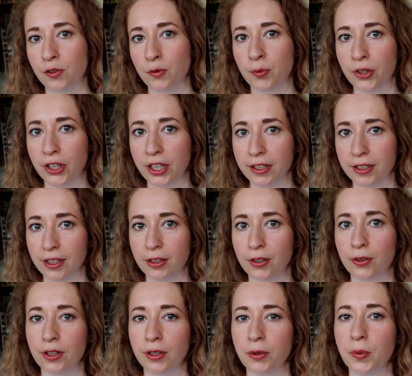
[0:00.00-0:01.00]
of breathing
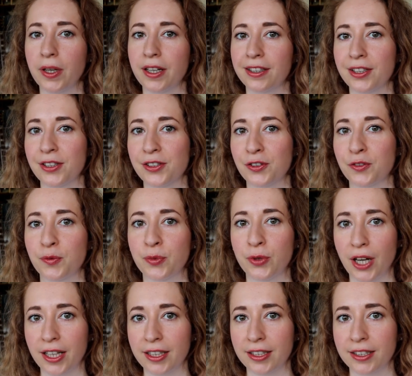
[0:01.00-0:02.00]
or awareness of
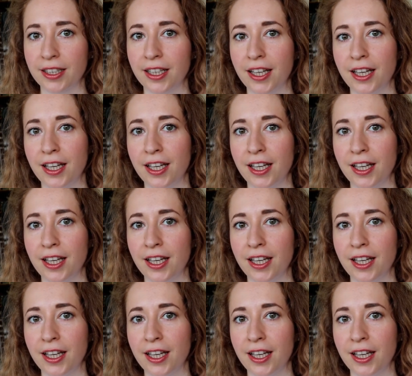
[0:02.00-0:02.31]
breath.